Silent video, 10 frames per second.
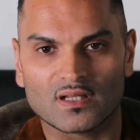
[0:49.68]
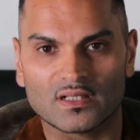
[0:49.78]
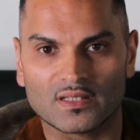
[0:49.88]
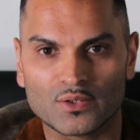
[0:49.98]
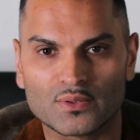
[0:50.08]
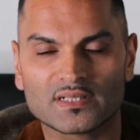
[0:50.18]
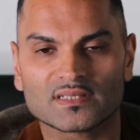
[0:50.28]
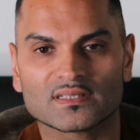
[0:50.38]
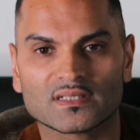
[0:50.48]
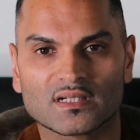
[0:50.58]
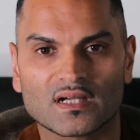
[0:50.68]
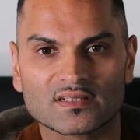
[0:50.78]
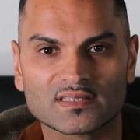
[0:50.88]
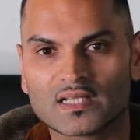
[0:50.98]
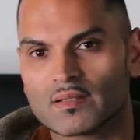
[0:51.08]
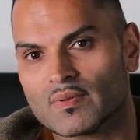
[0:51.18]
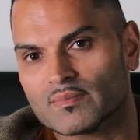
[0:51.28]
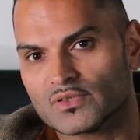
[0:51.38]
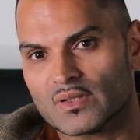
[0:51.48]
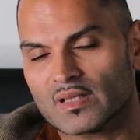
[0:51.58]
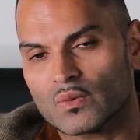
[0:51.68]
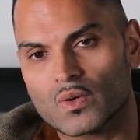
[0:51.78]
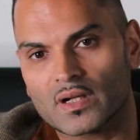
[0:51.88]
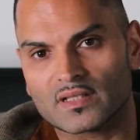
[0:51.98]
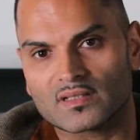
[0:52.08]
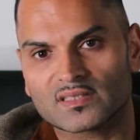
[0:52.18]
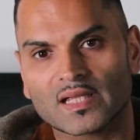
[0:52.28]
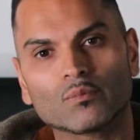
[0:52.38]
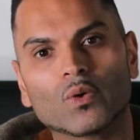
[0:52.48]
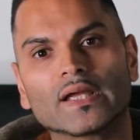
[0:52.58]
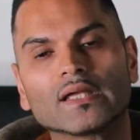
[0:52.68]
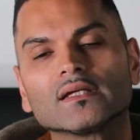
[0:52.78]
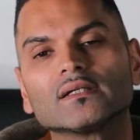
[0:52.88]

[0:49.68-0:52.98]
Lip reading: the units and to kind of set them up so that they work in the same way.